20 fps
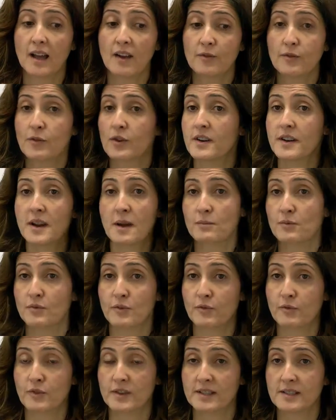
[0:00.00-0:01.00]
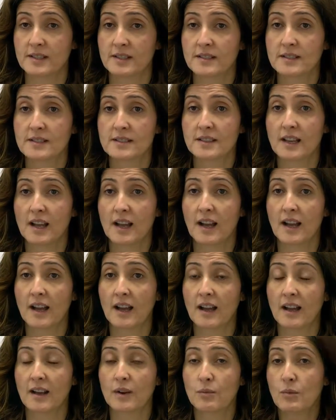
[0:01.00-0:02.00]
for a number of reasons.
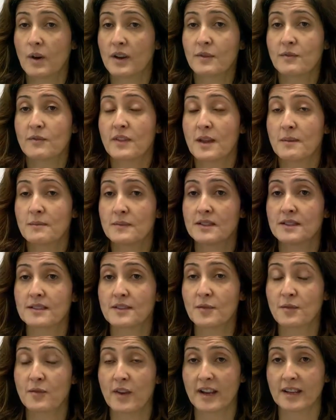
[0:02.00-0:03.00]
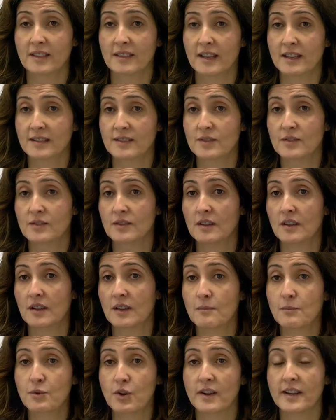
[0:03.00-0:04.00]
One of them is the fact that
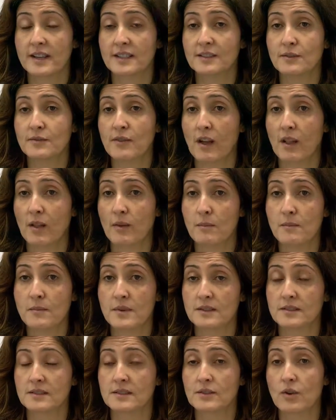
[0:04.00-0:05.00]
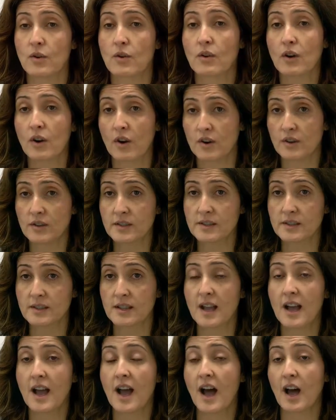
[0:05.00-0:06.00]
embryonic development occurs
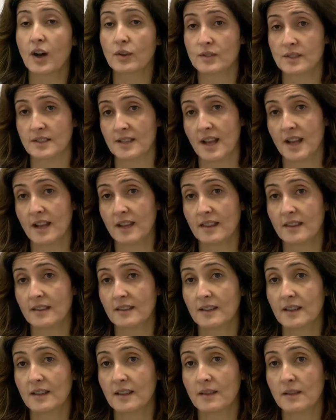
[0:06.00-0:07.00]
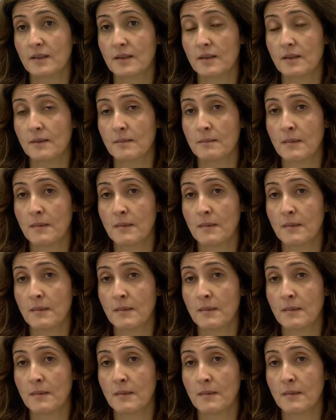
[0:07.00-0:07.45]
outside the